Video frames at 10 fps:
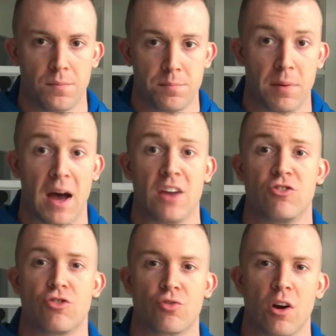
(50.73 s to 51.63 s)
by
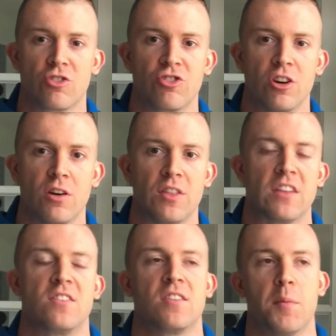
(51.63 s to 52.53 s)
structure that
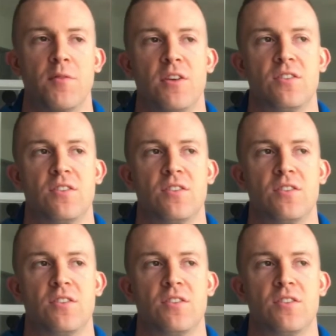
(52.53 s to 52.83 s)
some of his